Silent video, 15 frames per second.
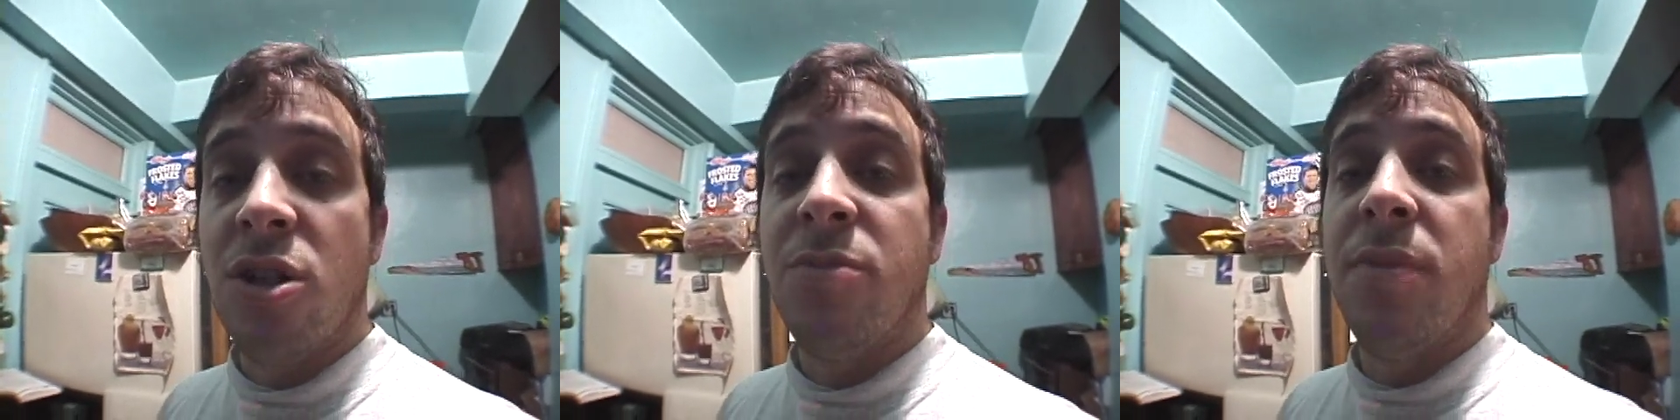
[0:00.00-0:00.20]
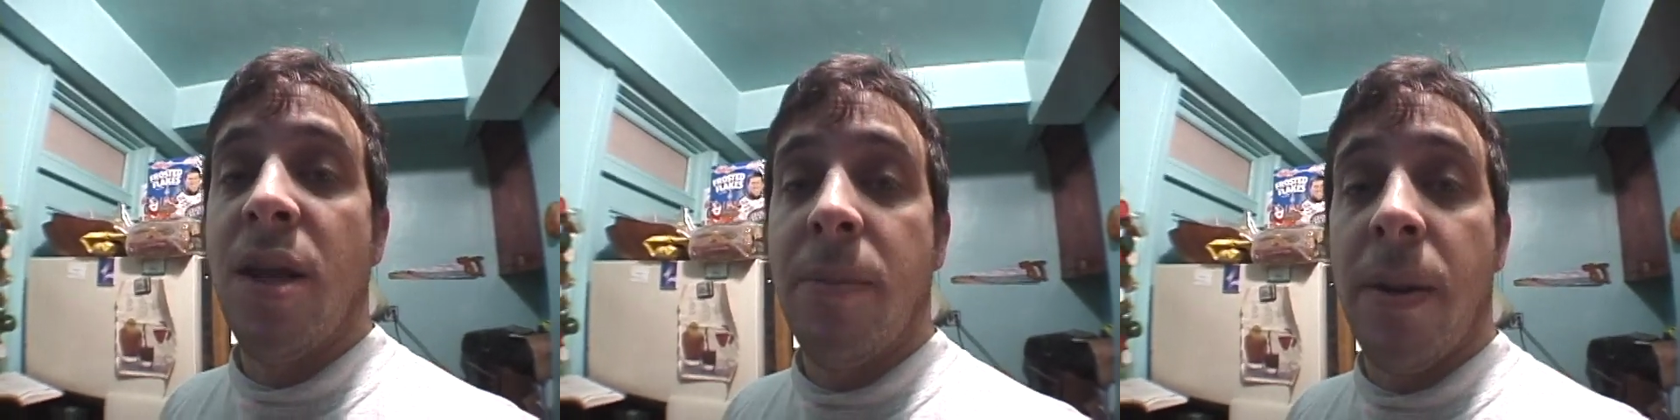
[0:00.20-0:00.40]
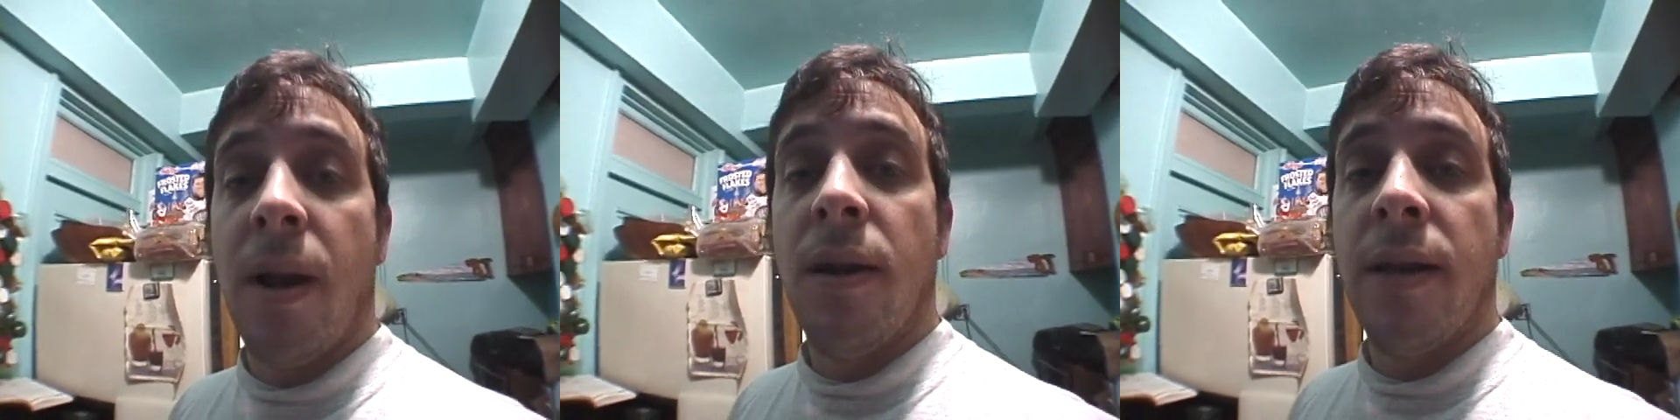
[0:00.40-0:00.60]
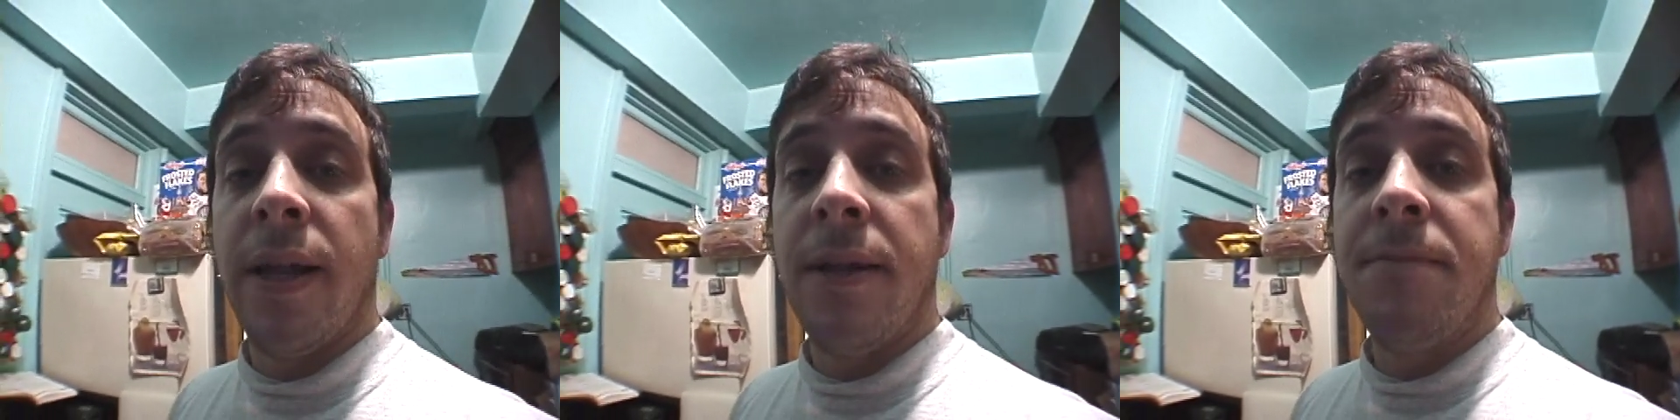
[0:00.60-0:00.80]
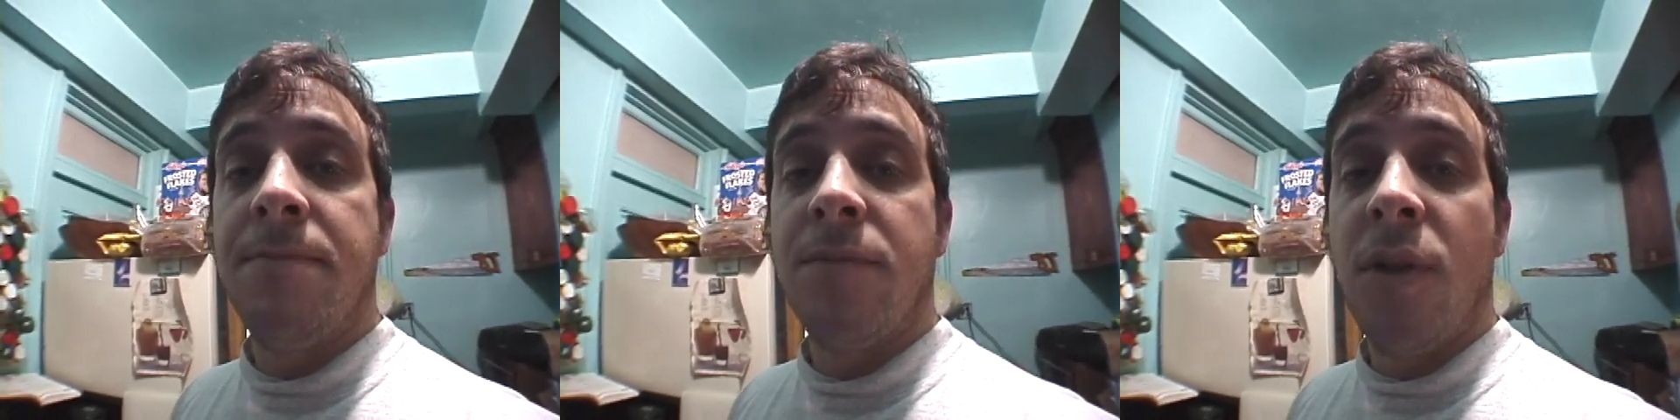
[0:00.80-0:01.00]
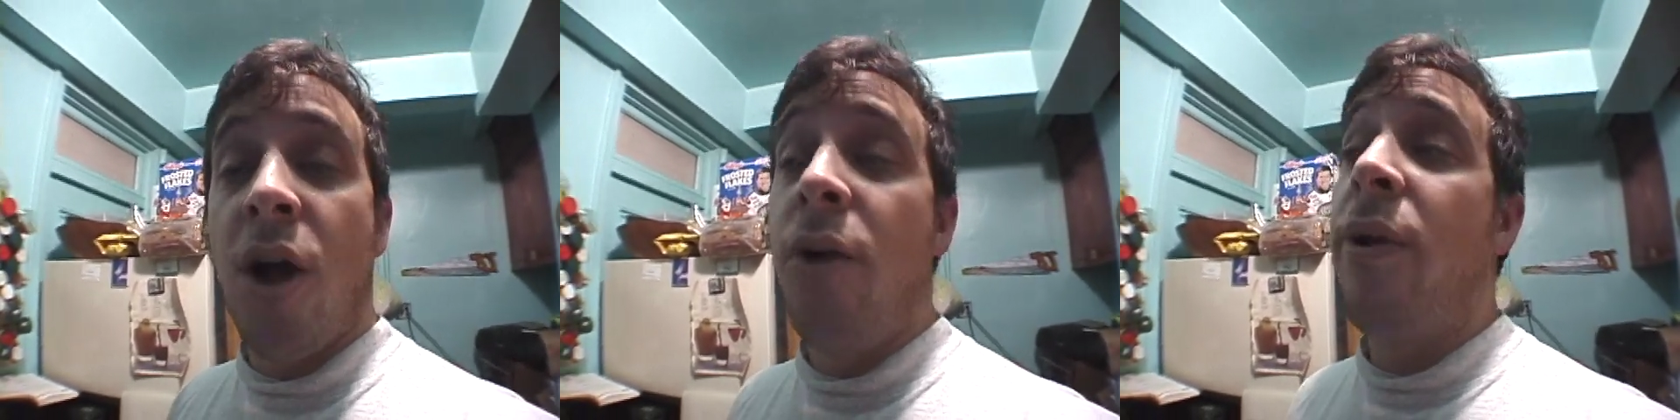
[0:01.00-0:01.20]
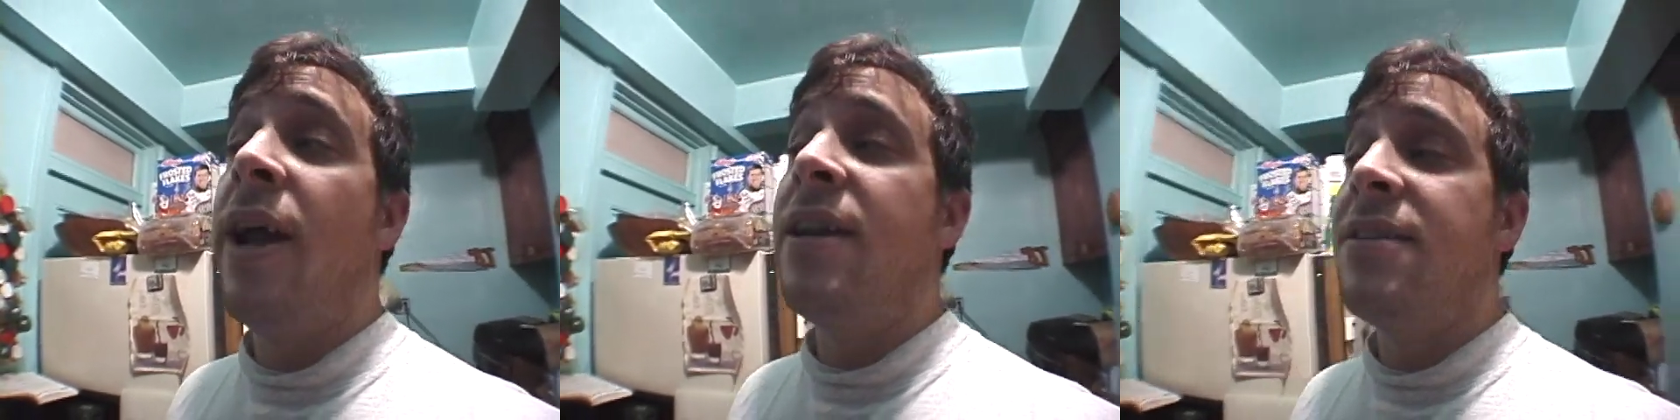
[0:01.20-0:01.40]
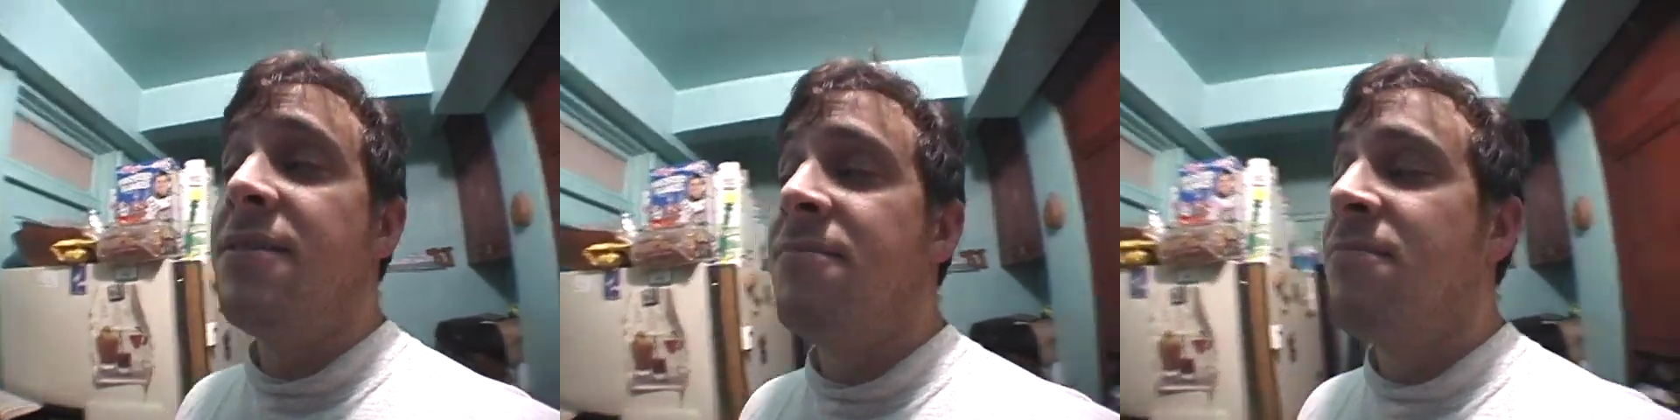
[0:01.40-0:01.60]
as me, apparently. All
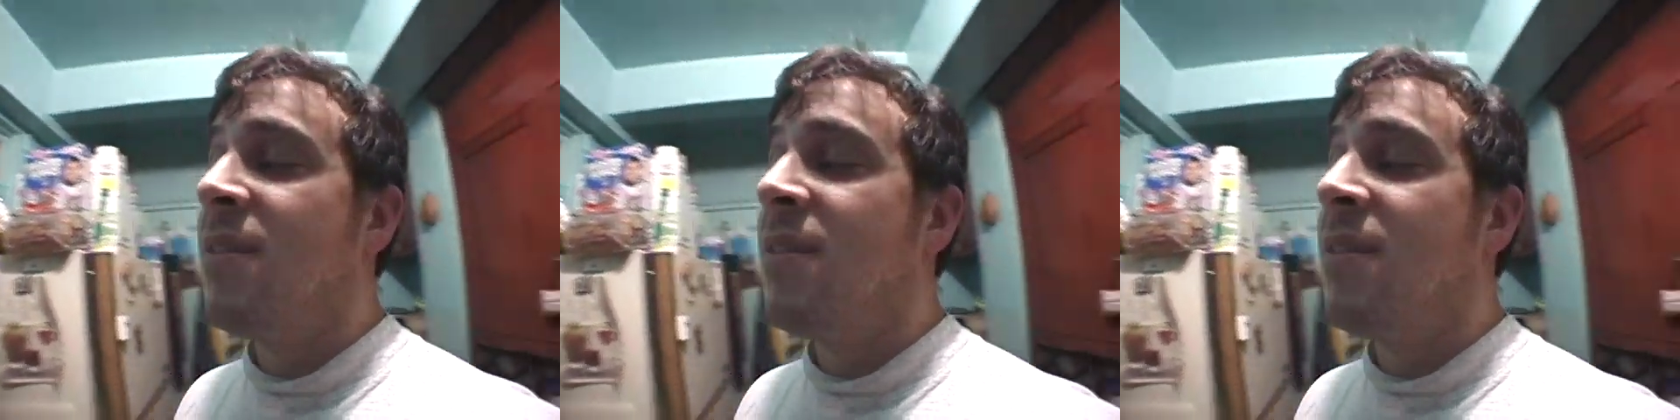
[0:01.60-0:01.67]
right.